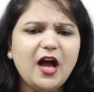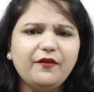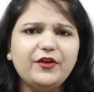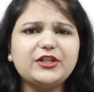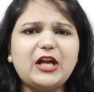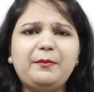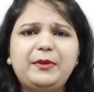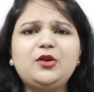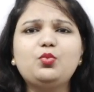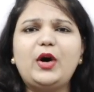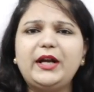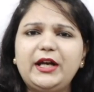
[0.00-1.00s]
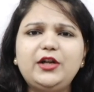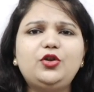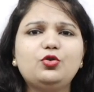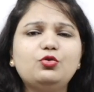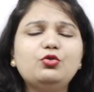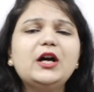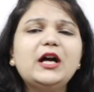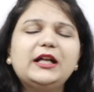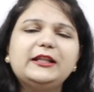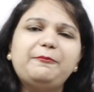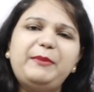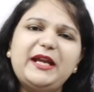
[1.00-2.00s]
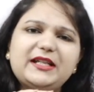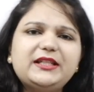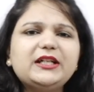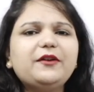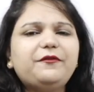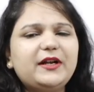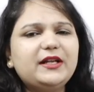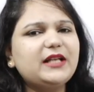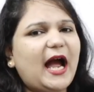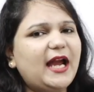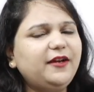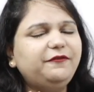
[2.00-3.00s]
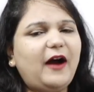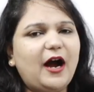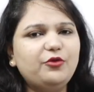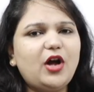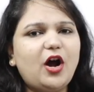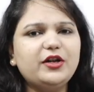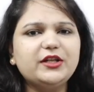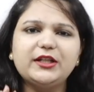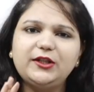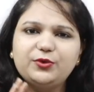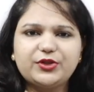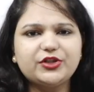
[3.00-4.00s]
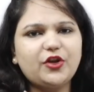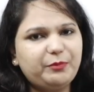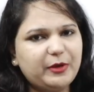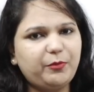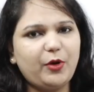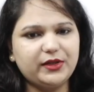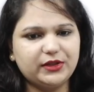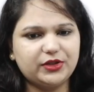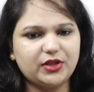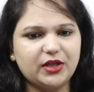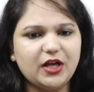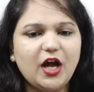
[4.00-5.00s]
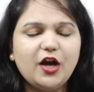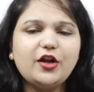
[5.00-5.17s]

For example, in 1 and 2, the basic difference I found out is the uses of preposition.